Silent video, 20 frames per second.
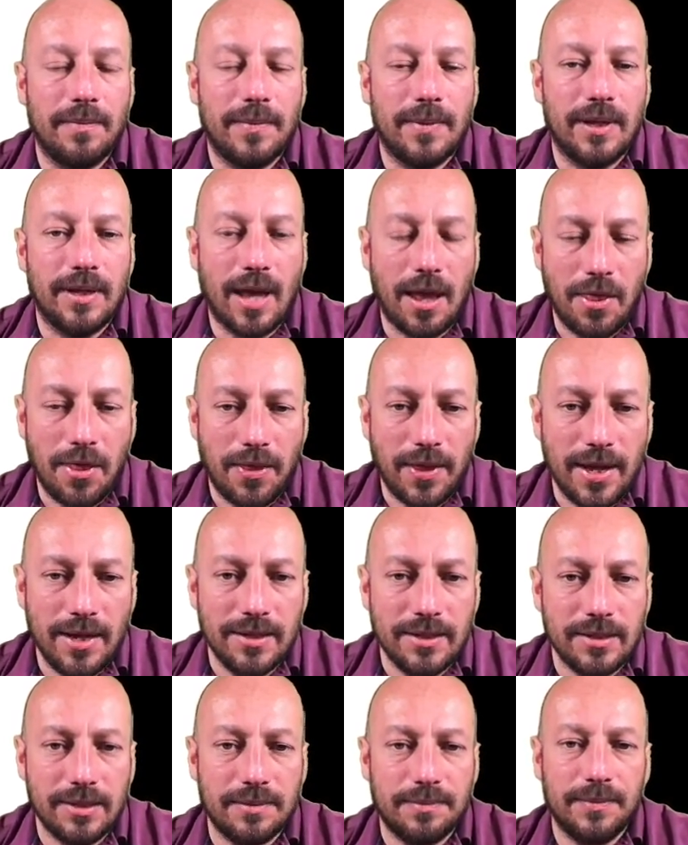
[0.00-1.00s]
Another thing
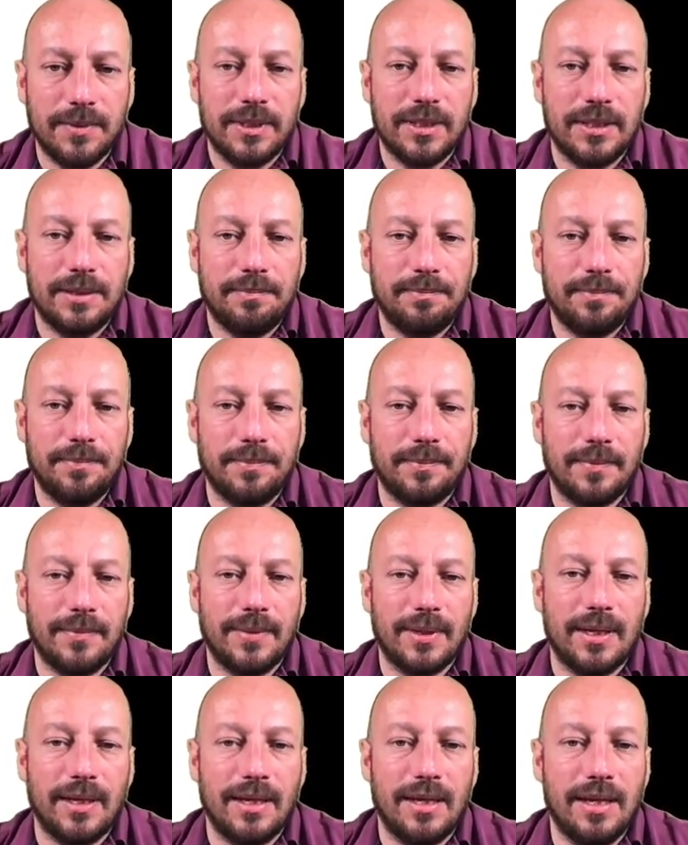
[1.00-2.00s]
is,
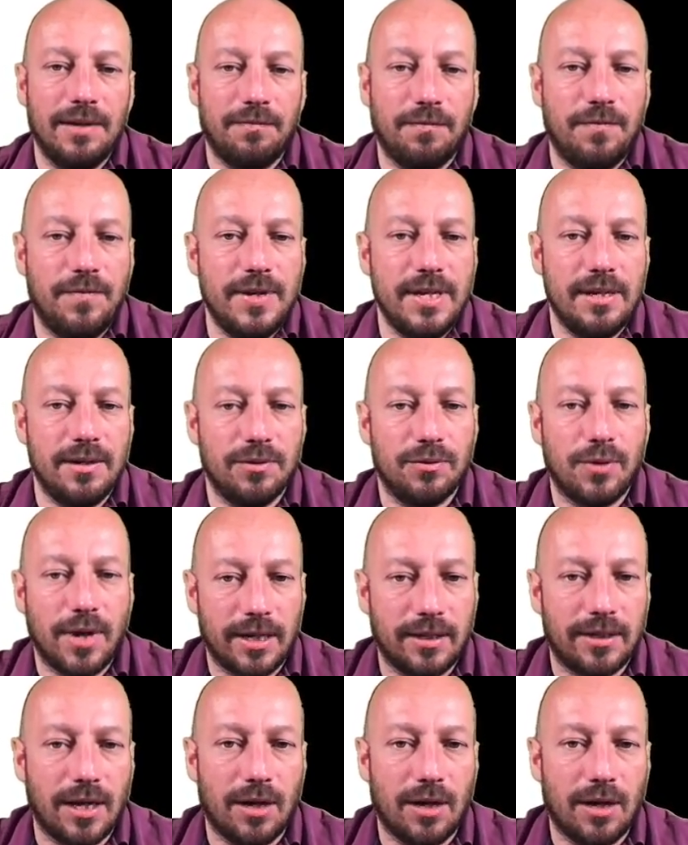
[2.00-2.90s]
if we write